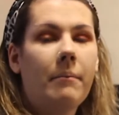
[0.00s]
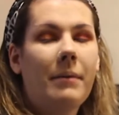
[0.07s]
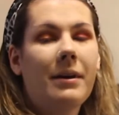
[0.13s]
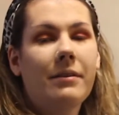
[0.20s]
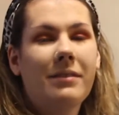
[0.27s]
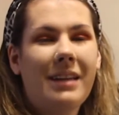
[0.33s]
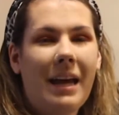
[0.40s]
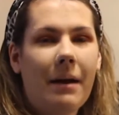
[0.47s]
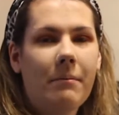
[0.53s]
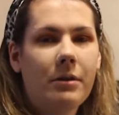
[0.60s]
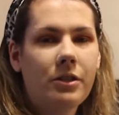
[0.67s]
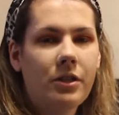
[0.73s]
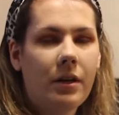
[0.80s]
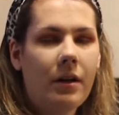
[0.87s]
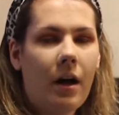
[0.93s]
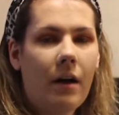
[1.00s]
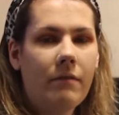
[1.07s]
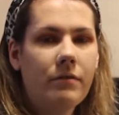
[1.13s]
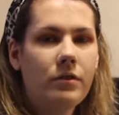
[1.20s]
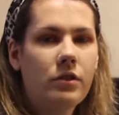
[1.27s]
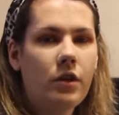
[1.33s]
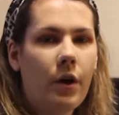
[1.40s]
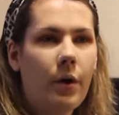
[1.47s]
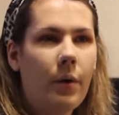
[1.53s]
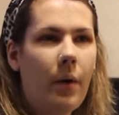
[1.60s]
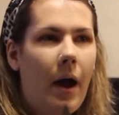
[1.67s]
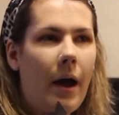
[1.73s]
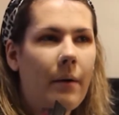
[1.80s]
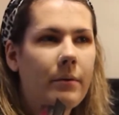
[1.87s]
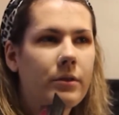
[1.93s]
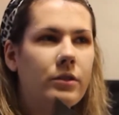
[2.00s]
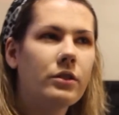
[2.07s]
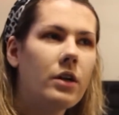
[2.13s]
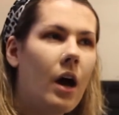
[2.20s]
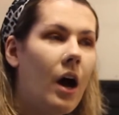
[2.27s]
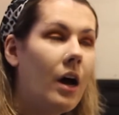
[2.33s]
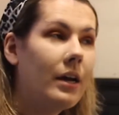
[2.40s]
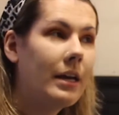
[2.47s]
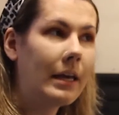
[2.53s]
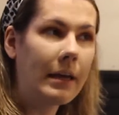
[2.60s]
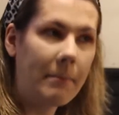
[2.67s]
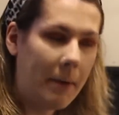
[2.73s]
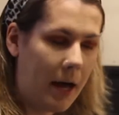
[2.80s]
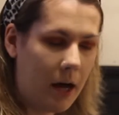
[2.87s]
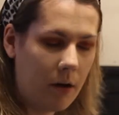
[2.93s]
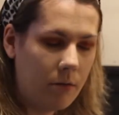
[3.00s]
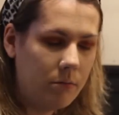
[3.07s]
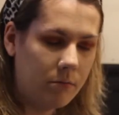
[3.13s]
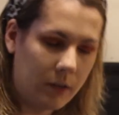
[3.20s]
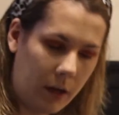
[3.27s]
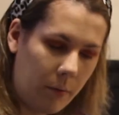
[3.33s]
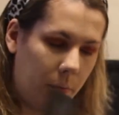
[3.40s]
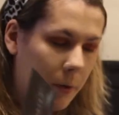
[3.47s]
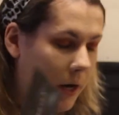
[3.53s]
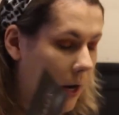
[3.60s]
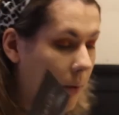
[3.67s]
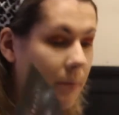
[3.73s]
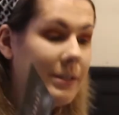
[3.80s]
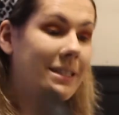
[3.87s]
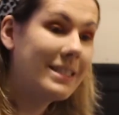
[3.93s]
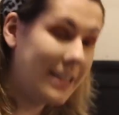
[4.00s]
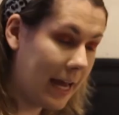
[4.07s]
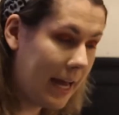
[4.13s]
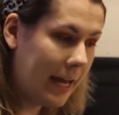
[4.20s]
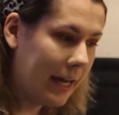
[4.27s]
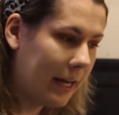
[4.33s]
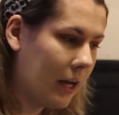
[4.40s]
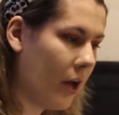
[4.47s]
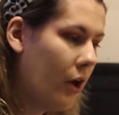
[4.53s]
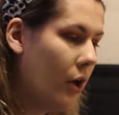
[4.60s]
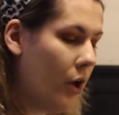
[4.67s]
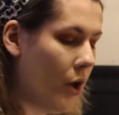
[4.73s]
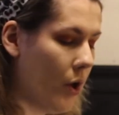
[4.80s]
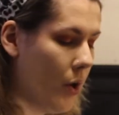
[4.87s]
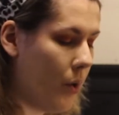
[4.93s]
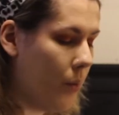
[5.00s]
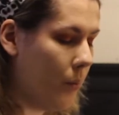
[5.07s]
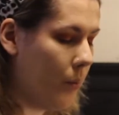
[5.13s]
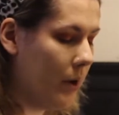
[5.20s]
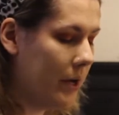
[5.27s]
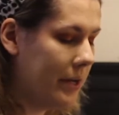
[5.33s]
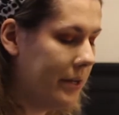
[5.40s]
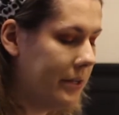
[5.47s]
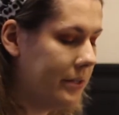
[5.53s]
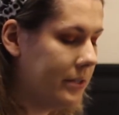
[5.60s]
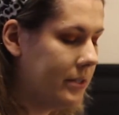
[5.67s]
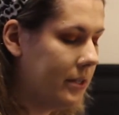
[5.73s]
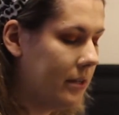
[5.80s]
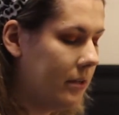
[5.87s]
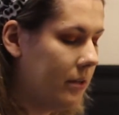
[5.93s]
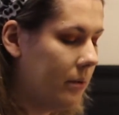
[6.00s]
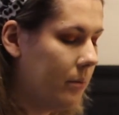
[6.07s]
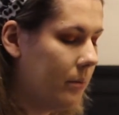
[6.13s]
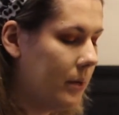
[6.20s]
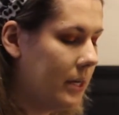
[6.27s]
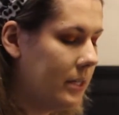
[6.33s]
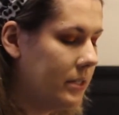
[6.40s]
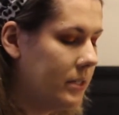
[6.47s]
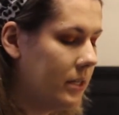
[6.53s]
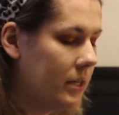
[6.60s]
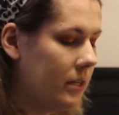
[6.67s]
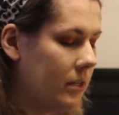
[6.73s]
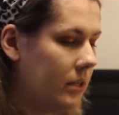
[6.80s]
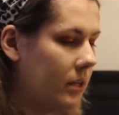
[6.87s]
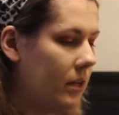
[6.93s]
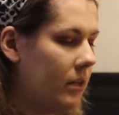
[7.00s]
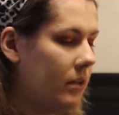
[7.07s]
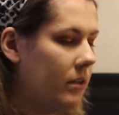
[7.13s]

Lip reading: my camera shut off, so I was talking about, what I was saying was the reason